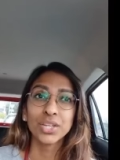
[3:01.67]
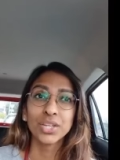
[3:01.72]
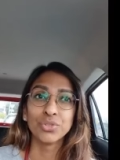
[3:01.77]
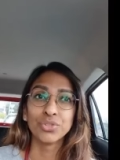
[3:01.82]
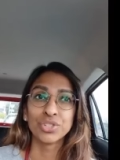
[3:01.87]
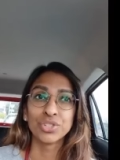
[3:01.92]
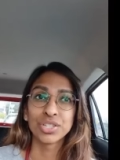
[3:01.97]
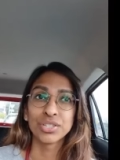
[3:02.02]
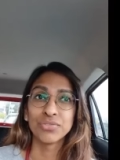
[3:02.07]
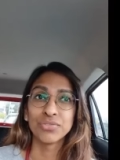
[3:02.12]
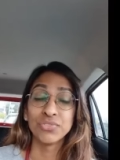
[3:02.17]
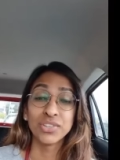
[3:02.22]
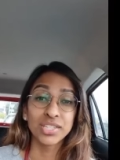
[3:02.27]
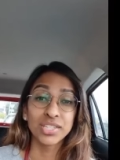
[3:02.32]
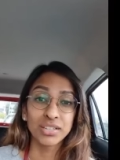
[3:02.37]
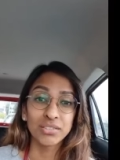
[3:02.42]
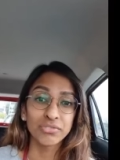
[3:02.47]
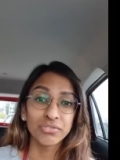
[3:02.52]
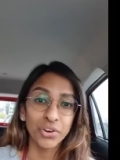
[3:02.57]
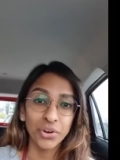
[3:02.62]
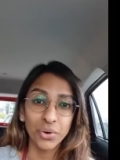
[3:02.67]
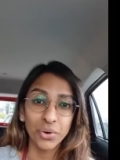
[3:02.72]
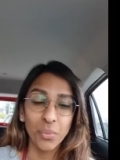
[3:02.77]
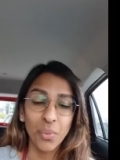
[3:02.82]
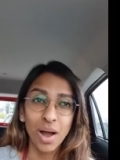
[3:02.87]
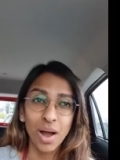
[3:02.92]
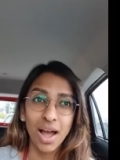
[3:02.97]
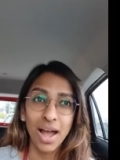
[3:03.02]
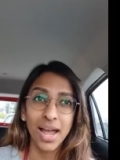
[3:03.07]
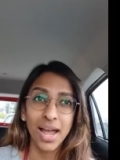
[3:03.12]
to just visit for a
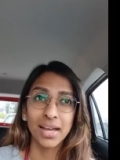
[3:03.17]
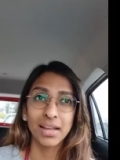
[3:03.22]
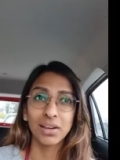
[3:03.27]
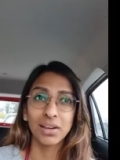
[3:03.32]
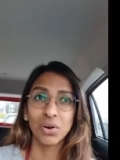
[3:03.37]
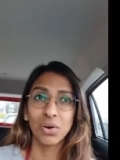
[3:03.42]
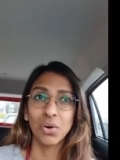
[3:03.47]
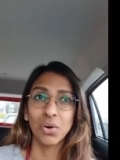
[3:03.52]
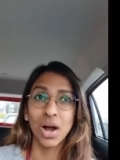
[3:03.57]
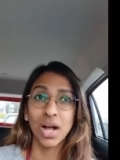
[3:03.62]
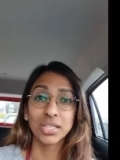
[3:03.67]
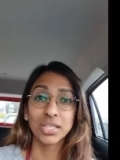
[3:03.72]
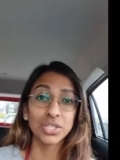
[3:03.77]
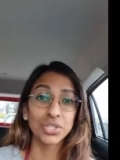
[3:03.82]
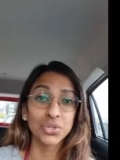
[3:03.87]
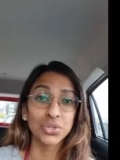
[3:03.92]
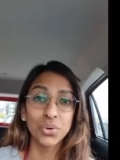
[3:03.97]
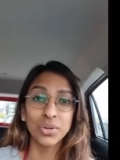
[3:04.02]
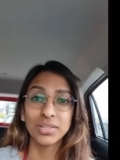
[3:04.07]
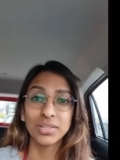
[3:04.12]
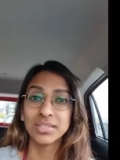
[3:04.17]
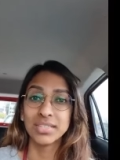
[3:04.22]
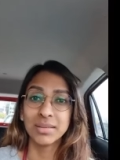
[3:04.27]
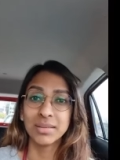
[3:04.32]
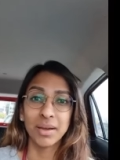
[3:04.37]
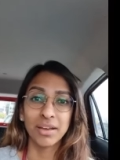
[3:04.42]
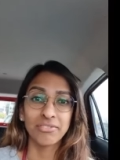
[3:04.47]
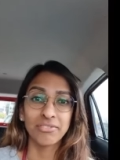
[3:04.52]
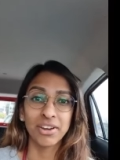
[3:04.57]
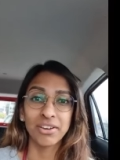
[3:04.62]
while, or I'll just go and see
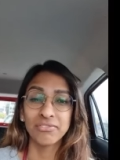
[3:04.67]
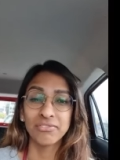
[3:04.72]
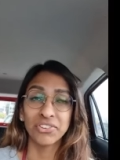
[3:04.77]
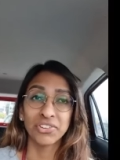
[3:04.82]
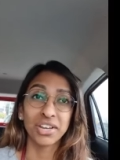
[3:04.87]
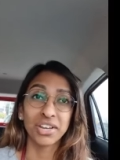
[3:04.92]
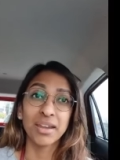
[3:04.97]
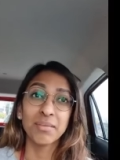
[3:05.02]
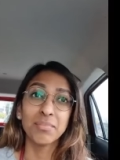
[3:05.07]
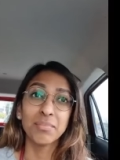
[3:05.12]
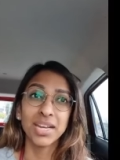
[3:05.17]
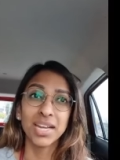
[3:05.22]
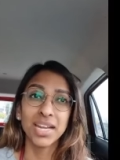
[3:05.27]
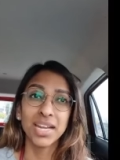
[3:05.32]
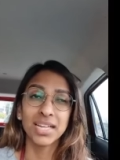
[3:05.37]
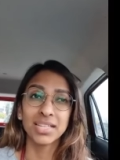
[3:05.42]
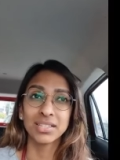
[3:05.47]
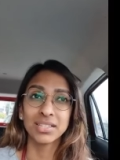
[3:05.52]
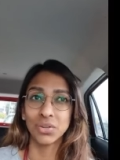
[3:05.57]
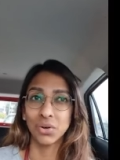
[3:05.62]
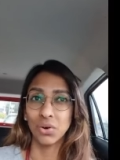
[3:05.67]
my friend for 10 minutes,